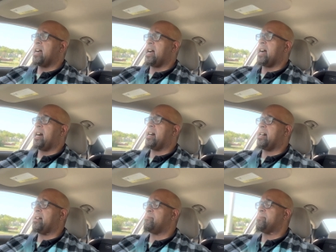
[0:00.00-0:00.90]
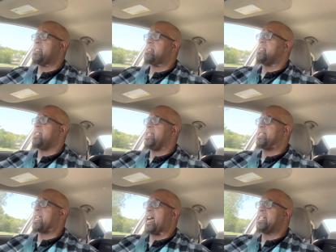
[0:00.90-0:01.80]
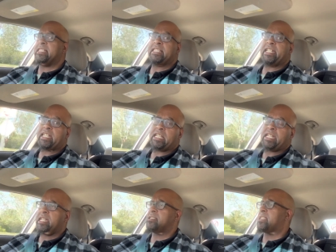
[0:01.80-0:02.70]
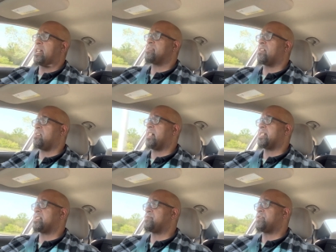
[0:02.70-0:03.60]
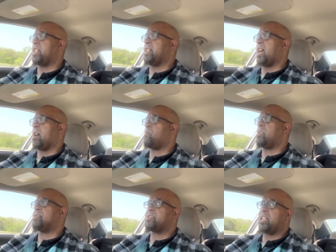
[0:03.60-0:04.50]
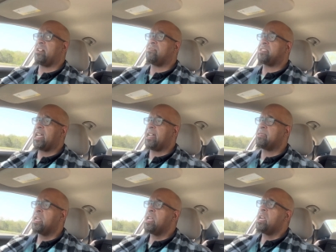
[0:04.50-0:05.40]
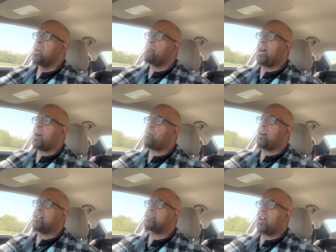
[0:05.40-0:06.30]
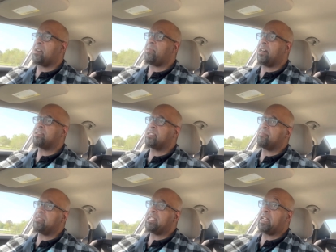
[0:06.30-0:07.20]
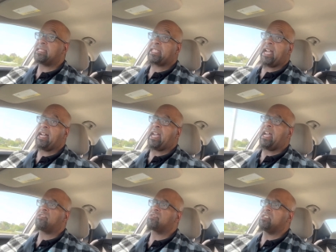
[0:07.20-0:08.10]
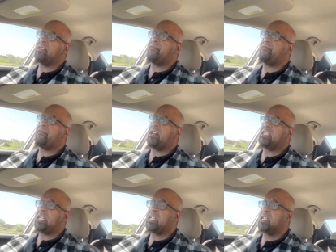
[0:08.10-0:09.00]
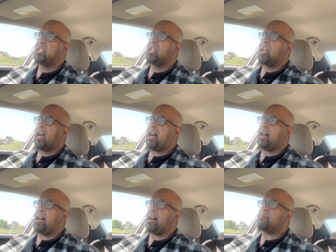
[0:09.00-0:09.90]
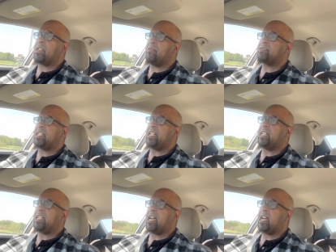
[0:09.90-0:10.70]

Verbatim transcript: um, he got illegally that's all I can say I want to say on that but I want to talk about something that's kind of actually a little funny. Uh, there was a